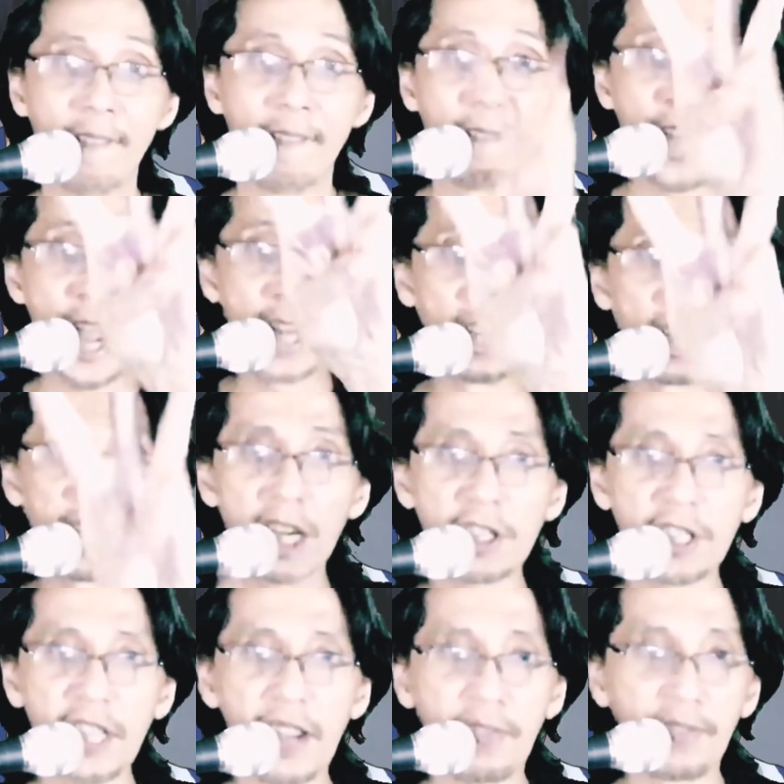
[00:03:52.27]
Final gear
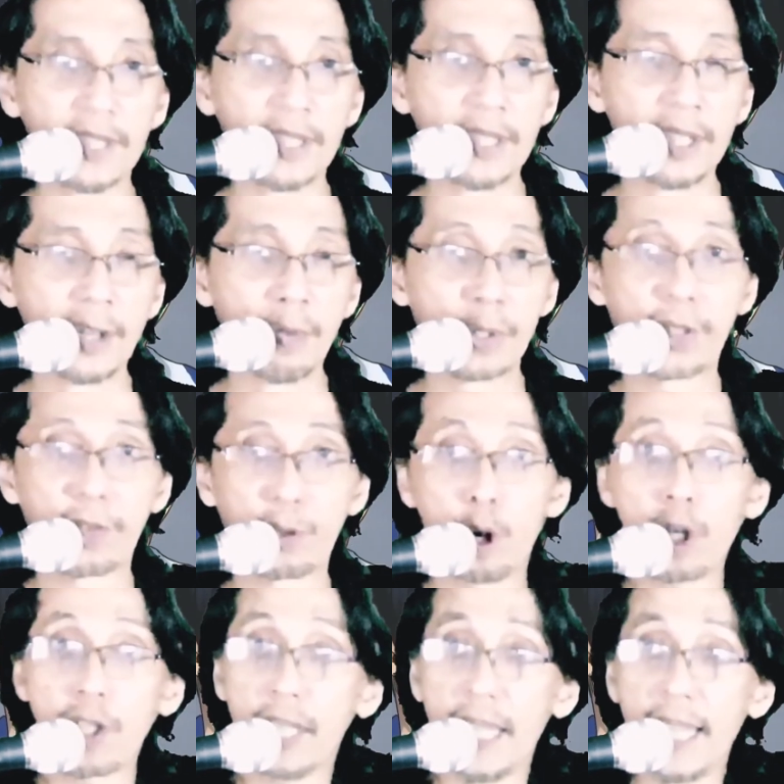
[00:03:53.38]
shift was of
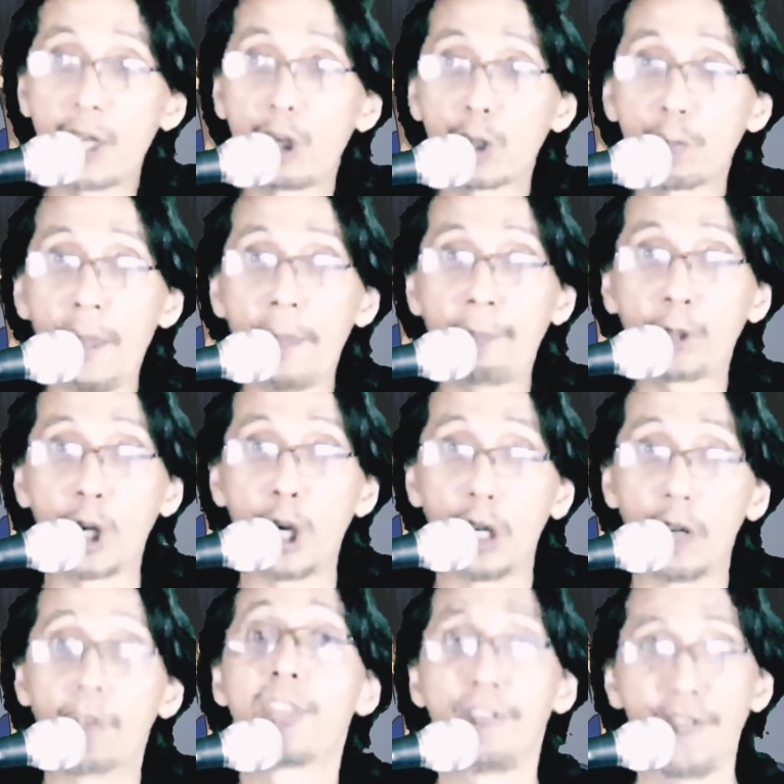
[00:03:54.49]
course Ego's pep
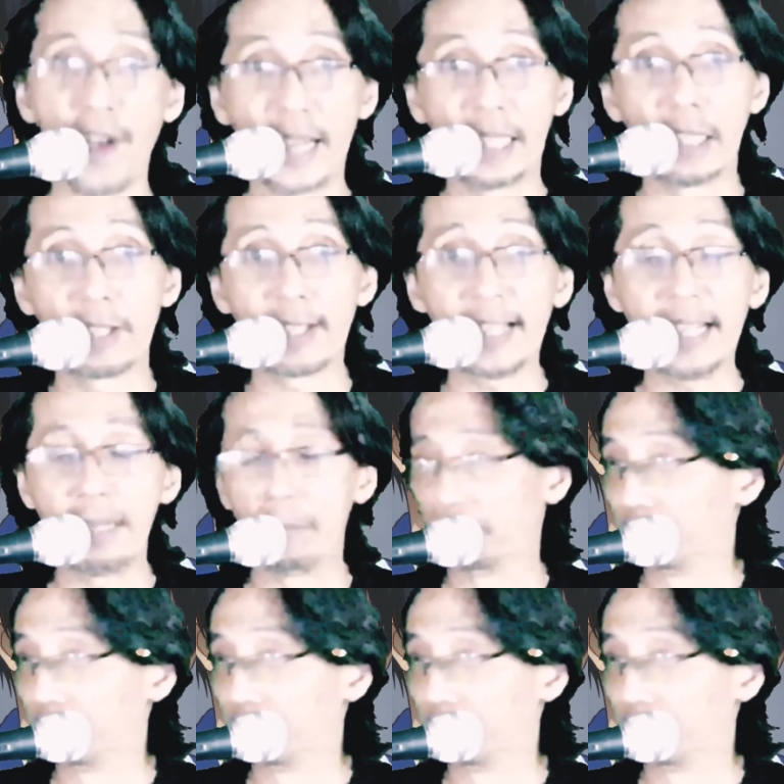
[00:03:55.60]
talk, the final scene.